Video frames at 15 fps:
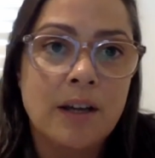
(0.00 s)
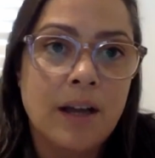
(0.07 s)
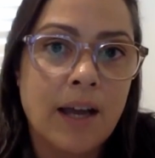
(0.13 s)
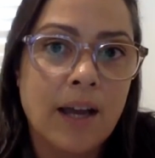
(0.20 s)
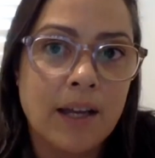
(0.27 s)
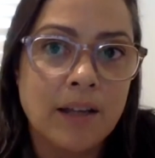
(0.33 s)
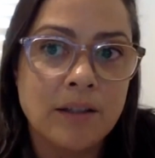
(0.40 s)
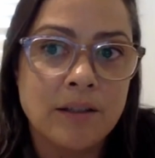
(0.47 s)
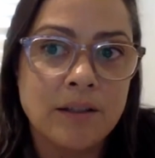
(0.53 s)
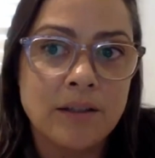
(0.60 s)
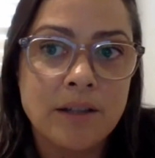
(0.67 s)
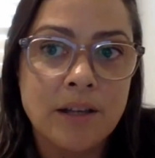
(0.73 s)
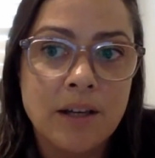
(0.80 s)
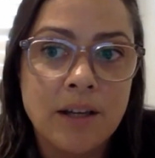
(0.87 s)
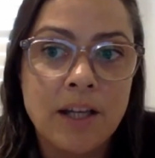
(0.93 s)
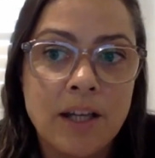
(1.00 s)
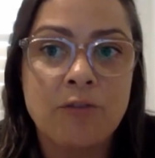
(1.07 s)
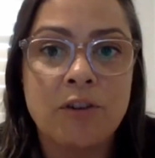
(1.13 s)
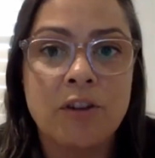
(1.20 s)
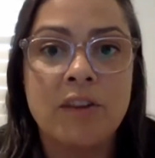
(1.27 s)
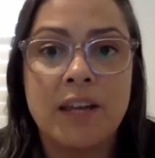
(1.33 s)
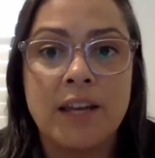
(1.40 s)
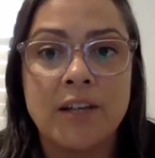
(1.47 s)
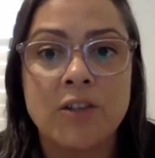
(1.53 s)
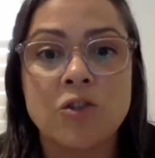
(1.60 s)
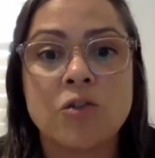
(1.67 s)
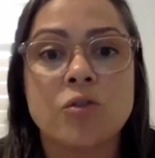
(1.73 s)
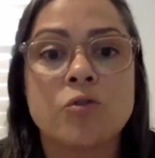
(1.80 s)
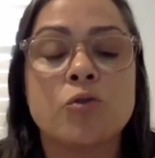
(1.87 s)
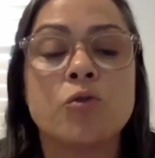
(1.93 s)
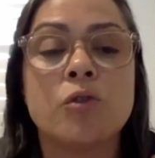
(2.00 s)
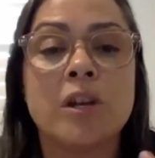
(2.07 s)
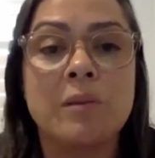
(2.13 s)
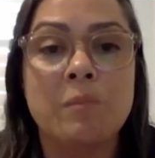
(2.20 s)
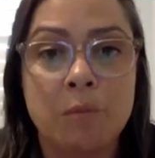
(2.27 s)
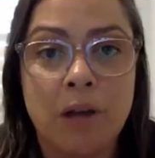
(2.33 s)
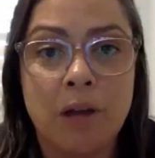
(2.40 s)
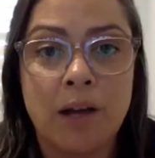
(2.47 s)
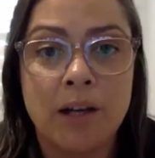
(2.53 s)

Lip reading: And given the extremely